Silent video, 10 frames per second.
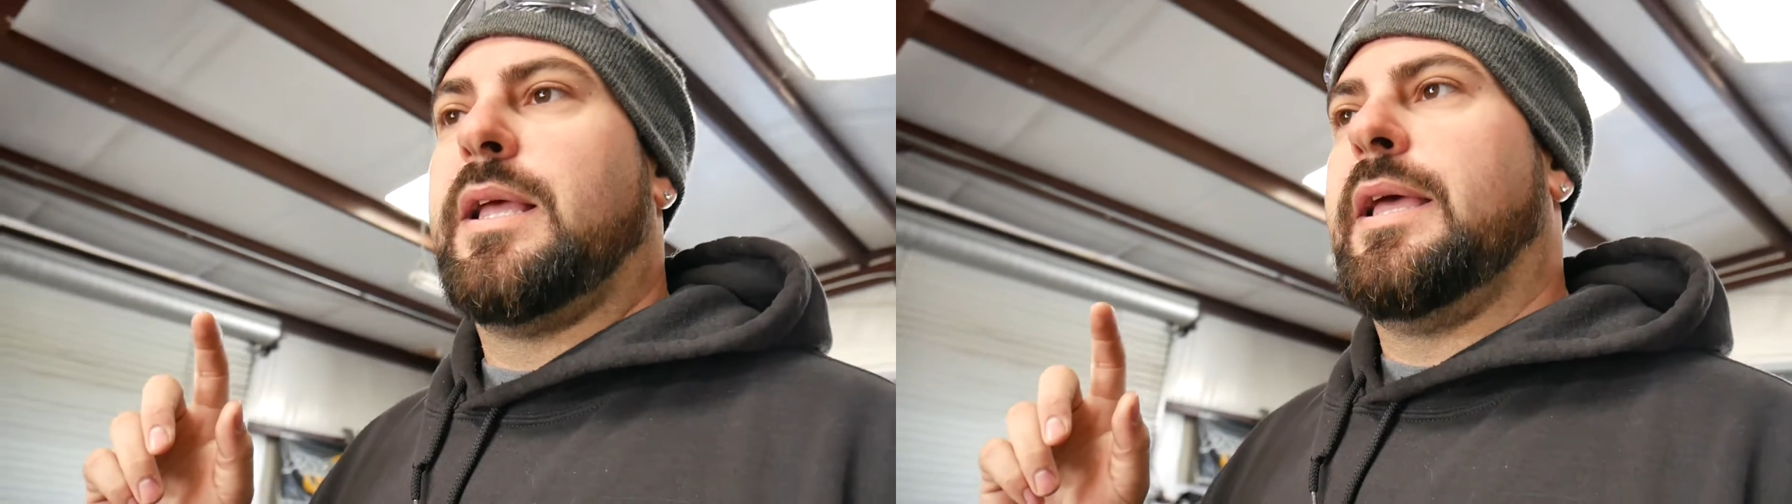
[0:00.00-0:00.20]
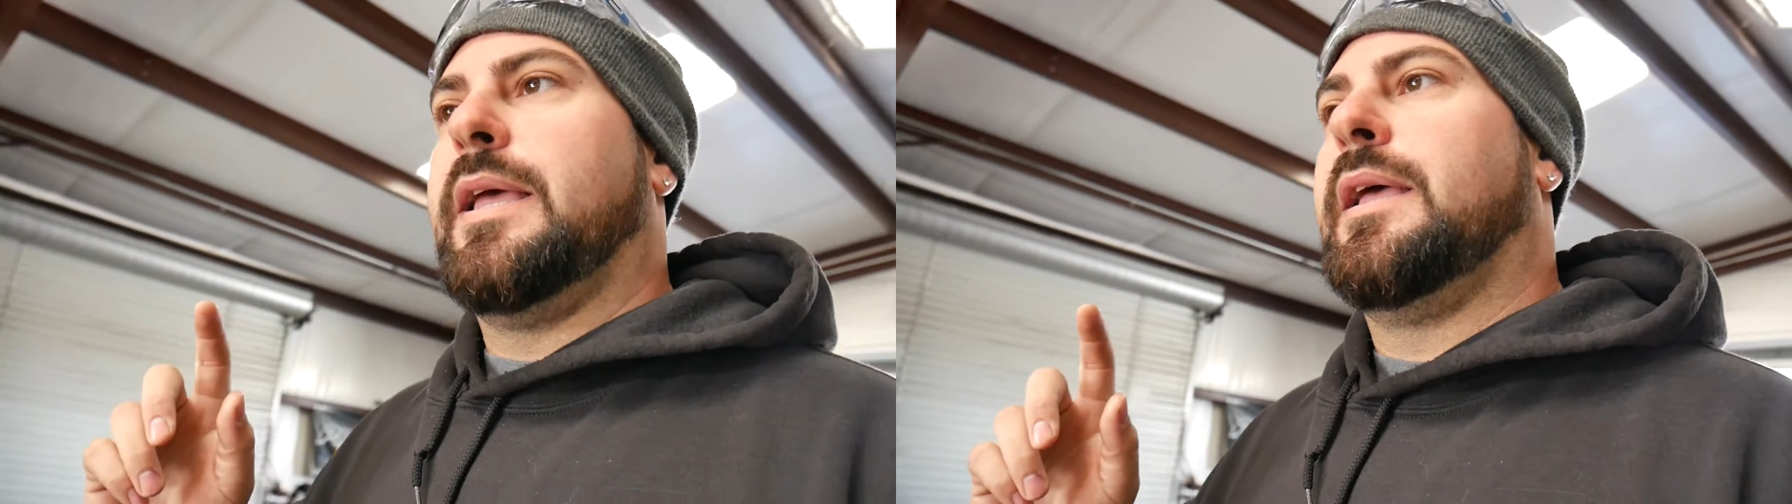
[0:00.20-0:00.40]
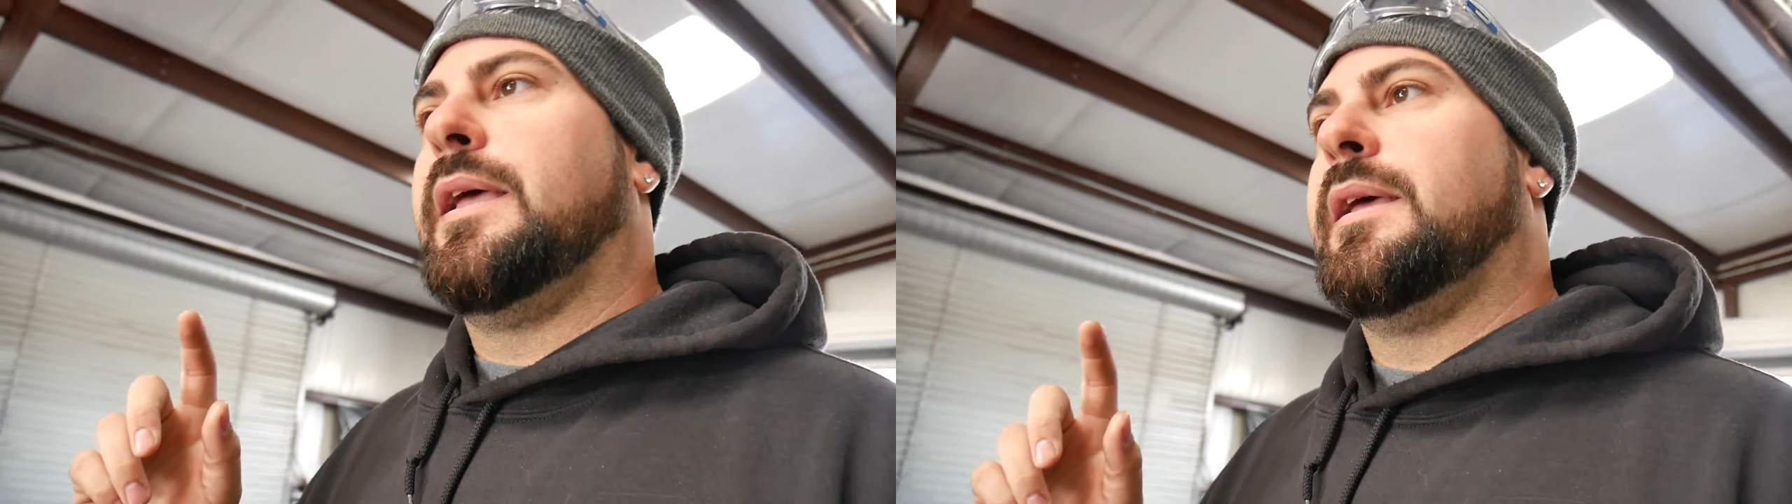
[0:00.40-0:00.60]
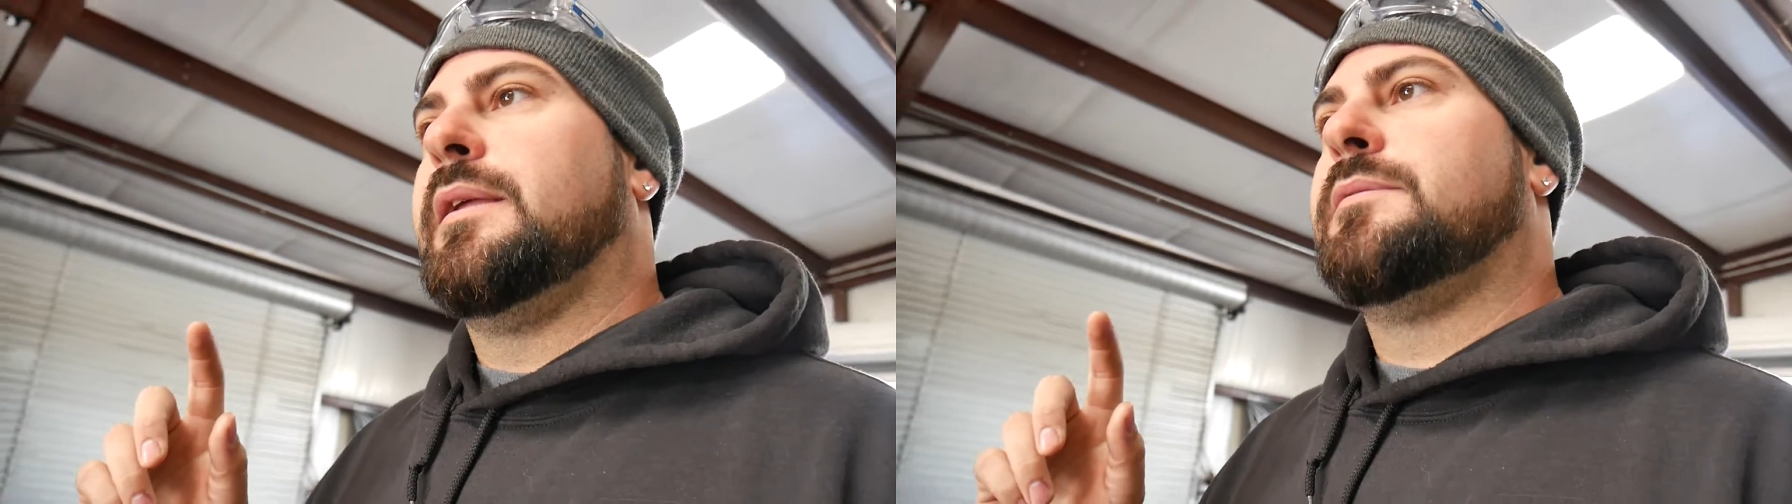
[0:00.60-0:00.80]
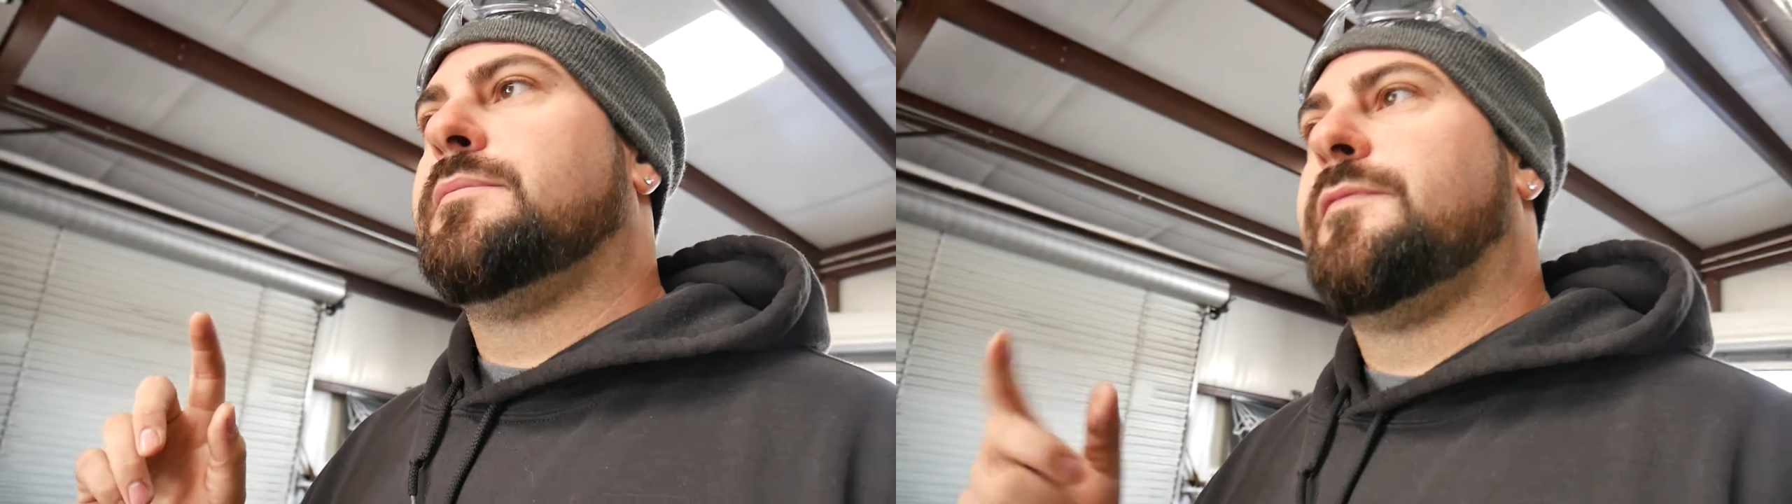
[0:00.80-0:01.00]

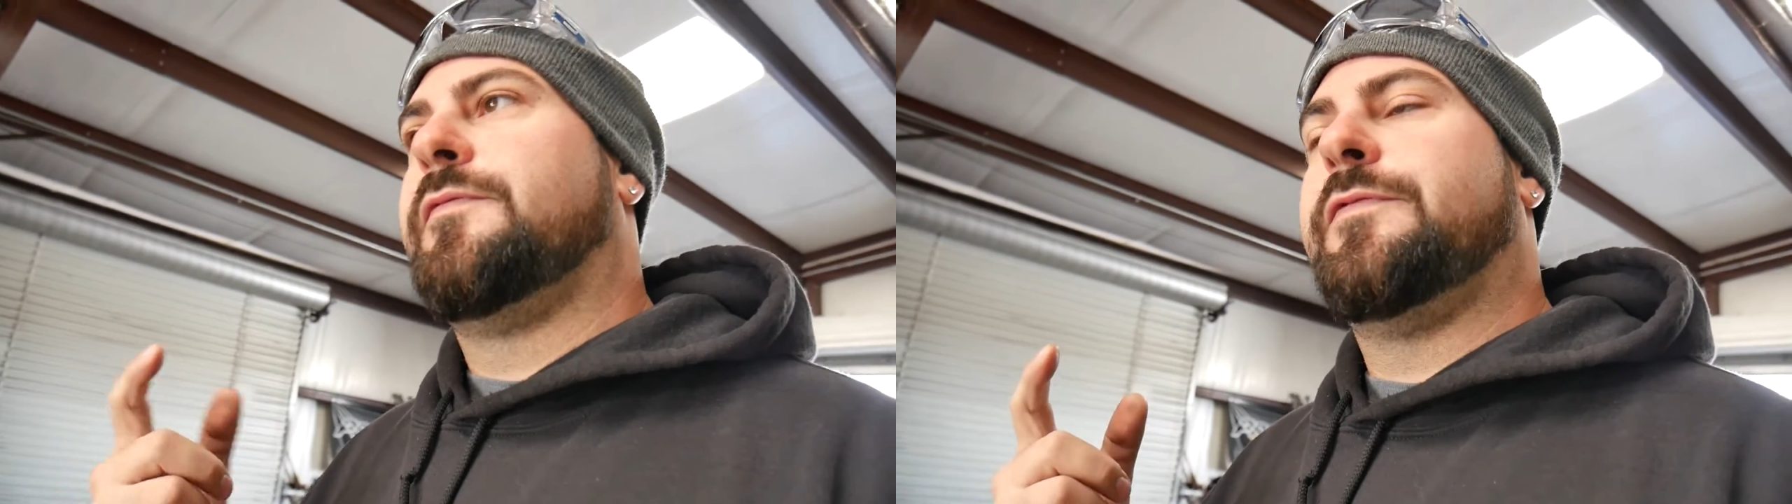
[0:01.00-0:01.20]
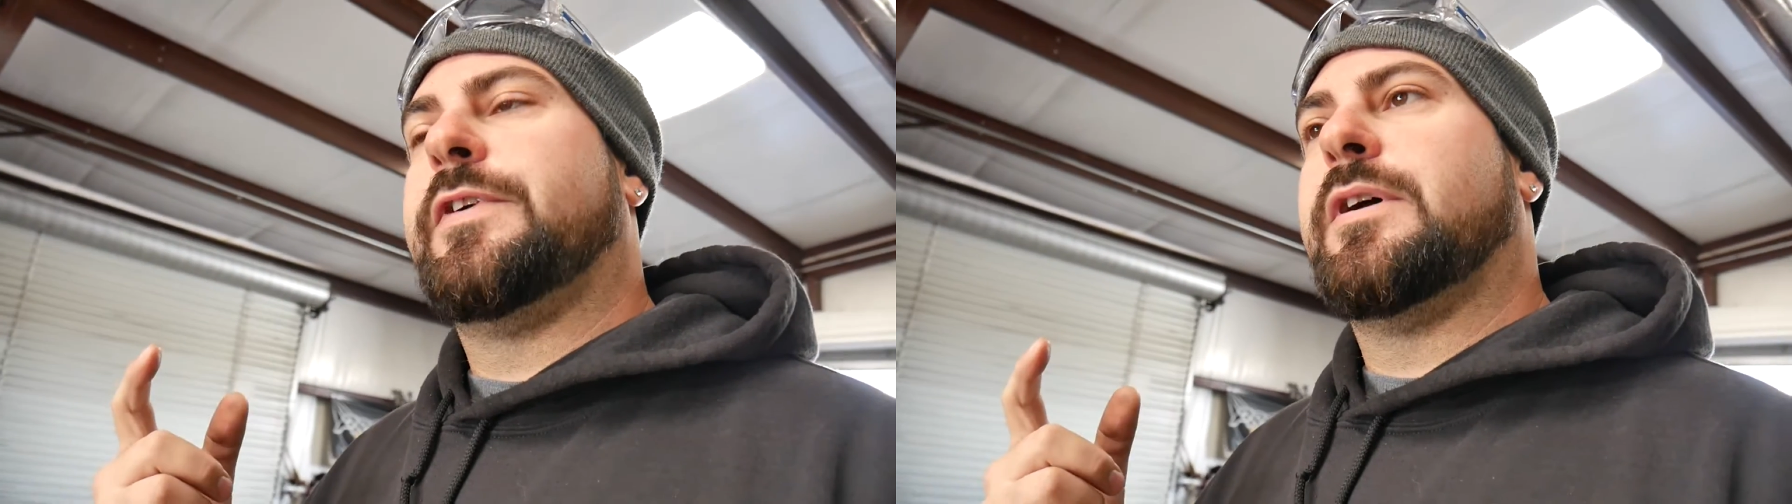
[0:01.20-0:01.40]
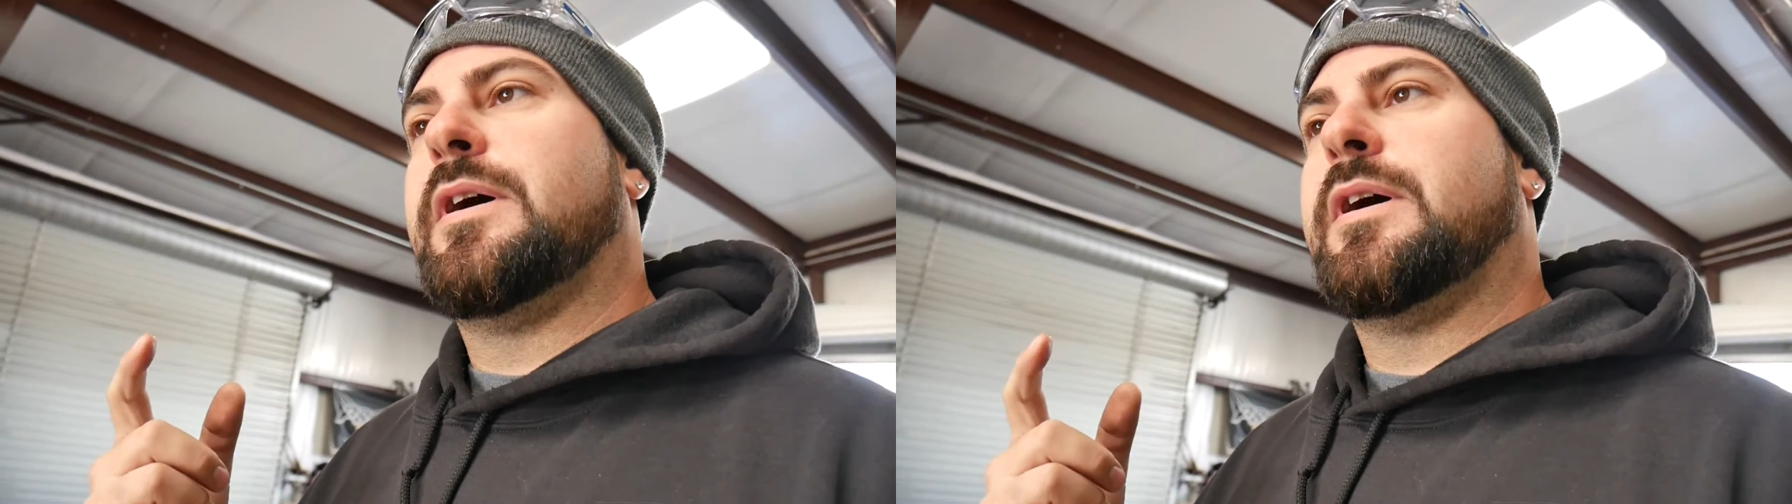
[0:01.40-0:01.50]
and figure